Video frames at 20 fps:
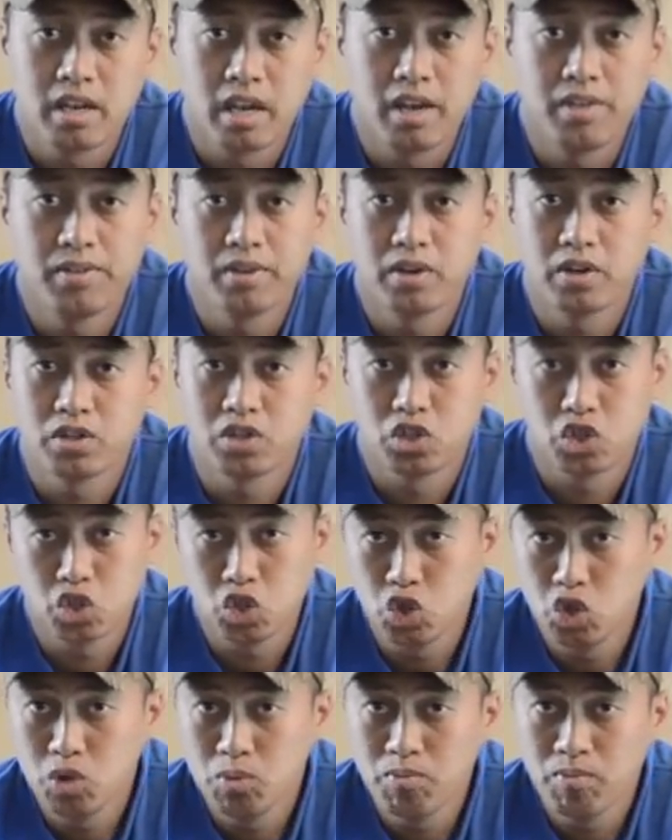and there's
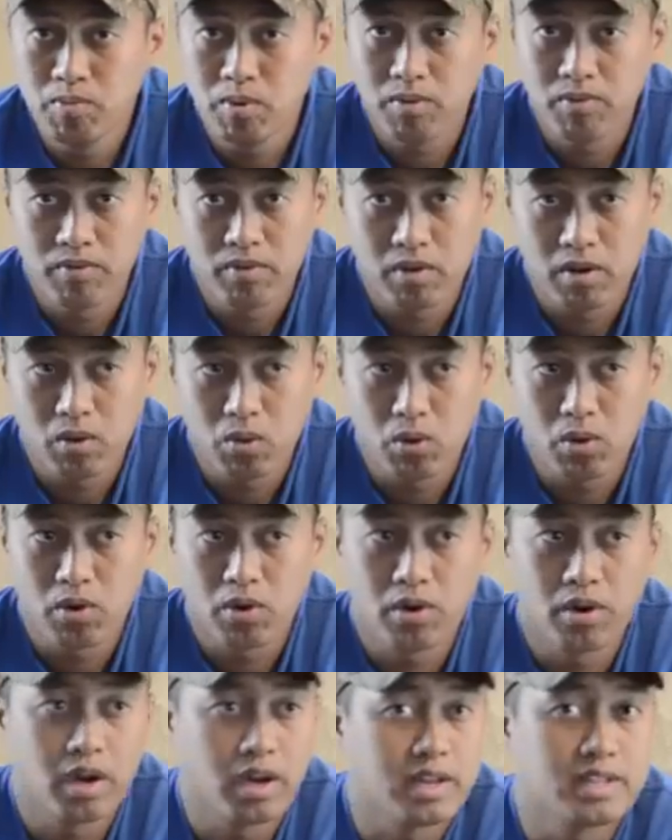zoom
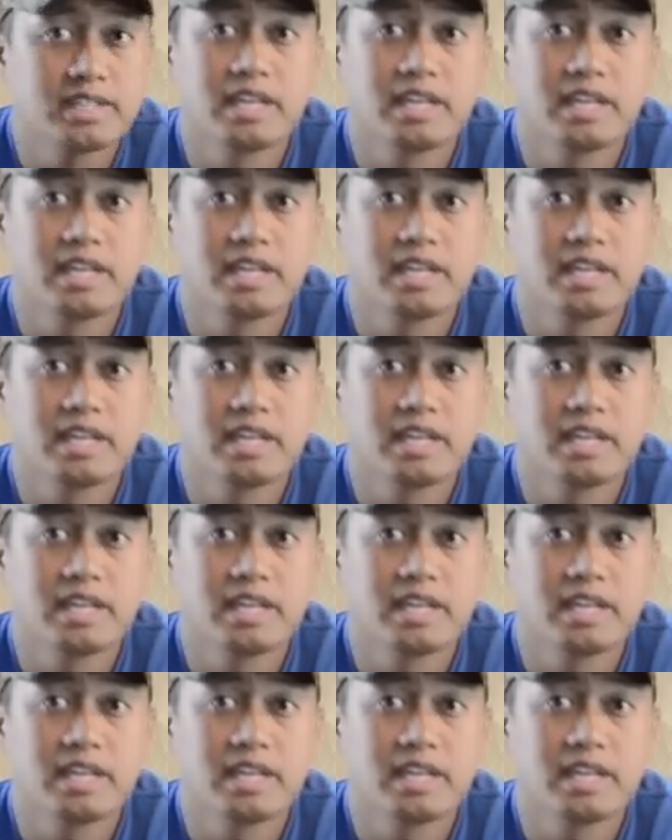or